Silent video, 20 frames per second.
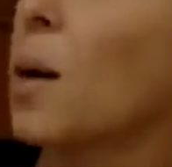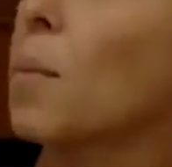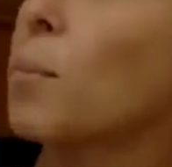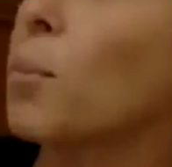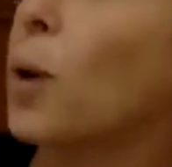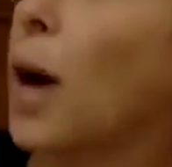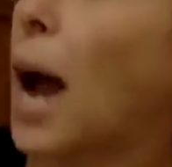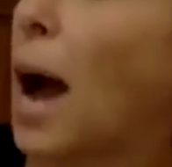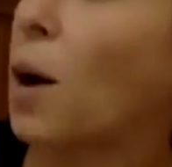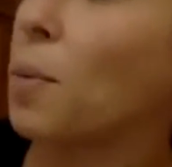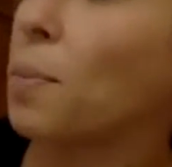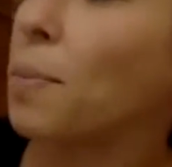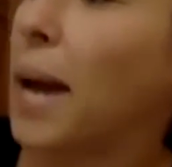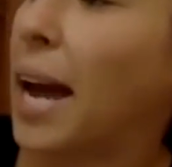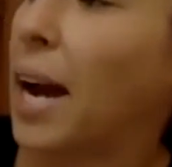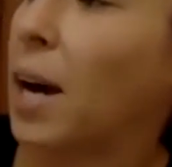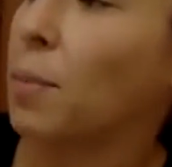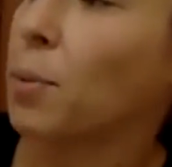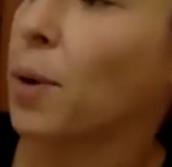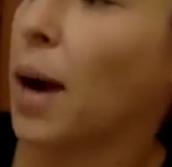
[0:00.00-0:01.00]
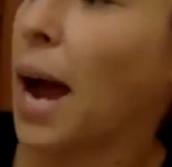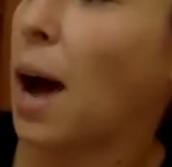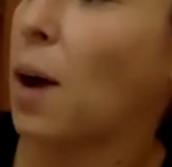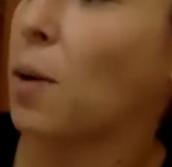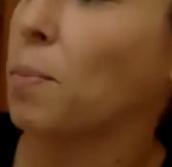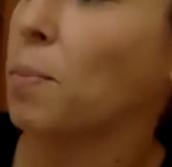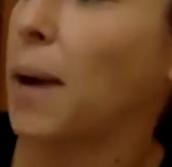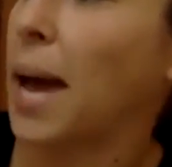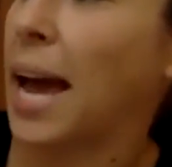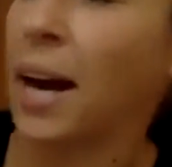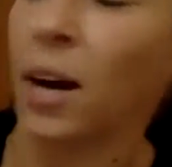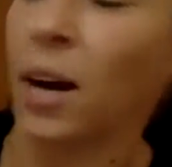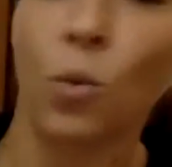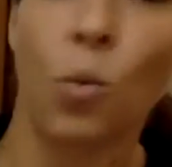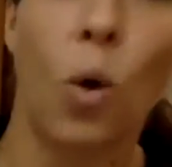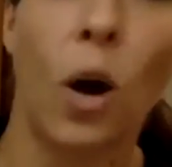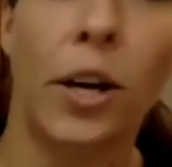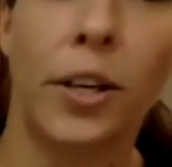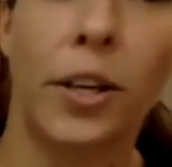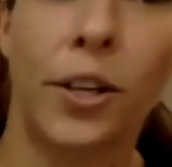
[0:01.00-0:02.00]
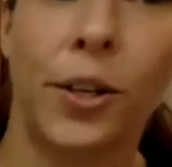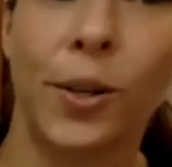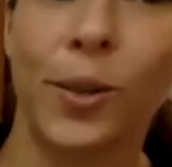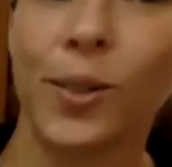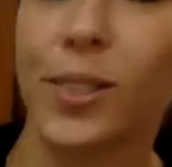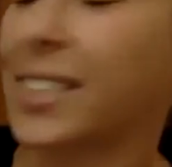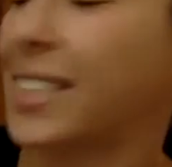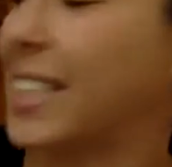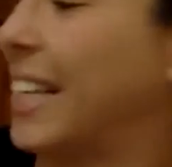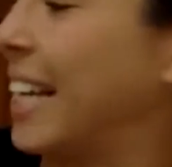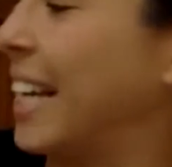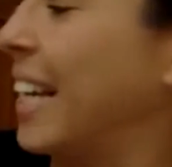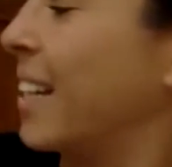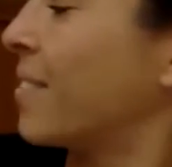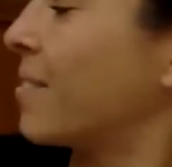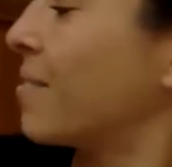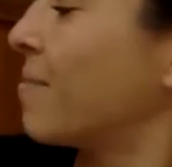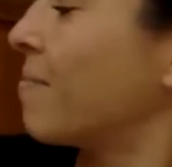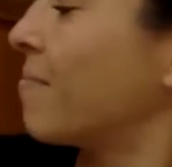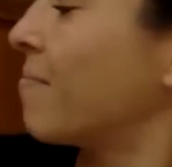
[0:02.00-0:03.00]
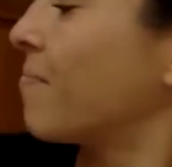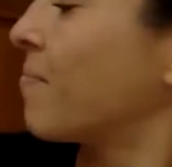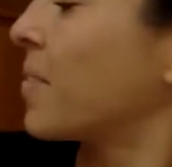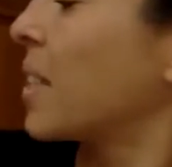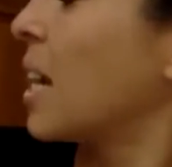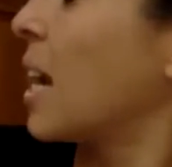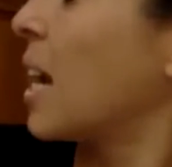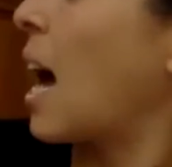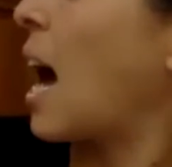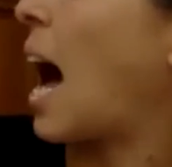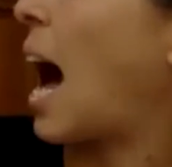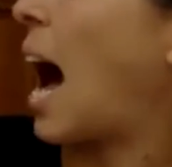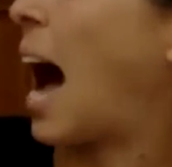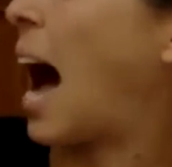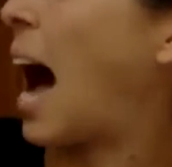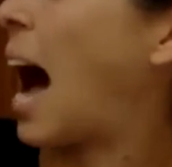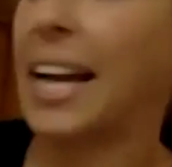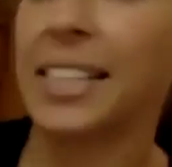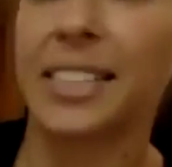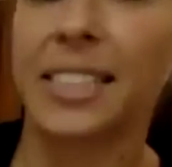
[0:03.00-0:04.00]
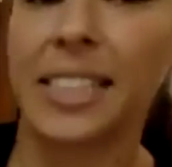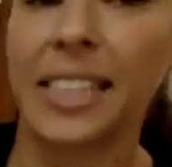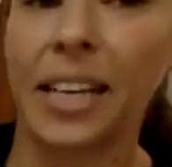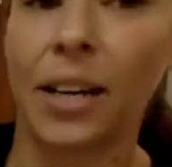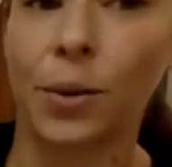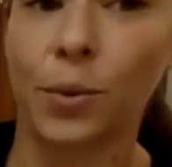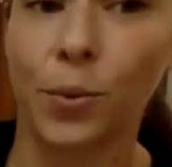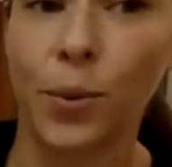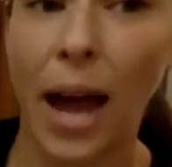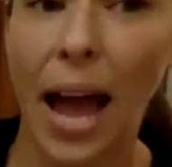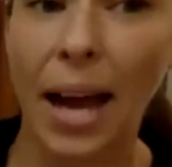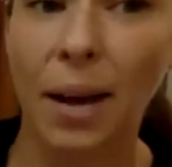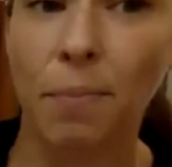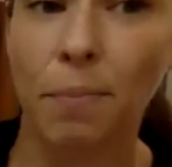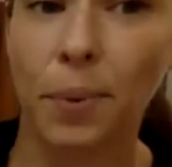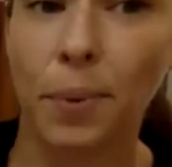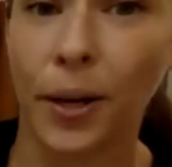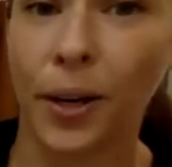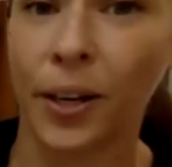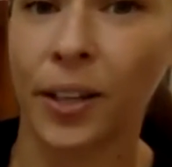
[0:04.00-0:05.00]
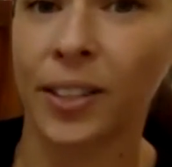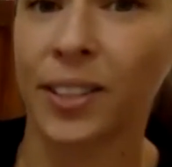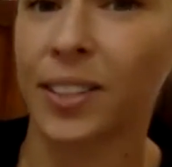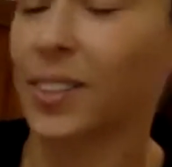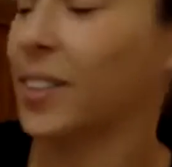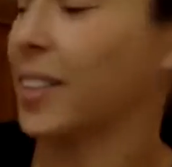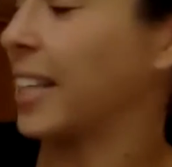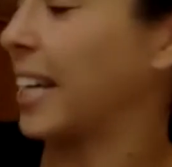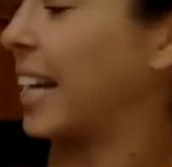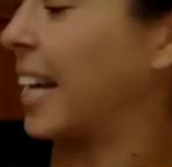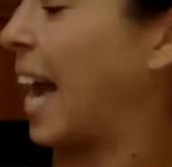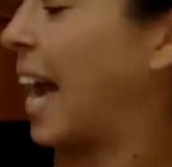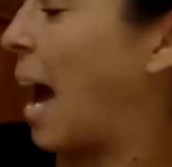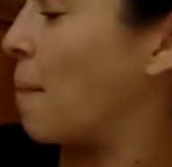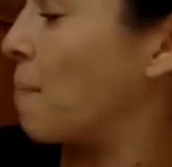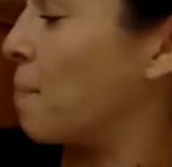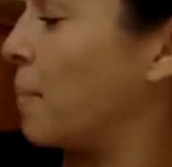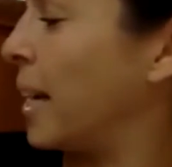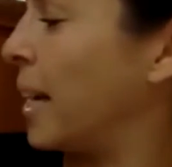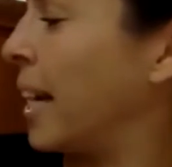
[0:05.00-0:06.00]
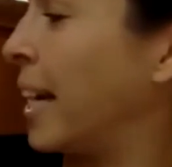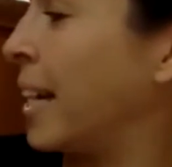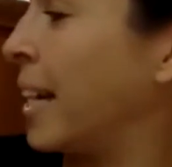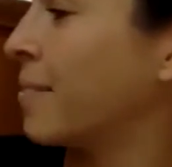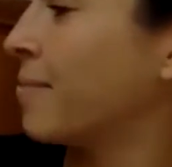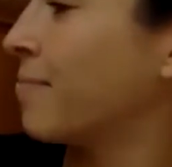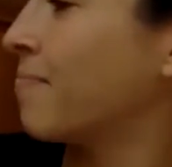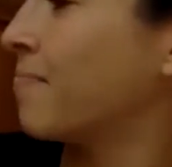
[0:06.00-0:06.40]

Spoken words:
Brown Bear, what do you see? I see a red bird looking at me.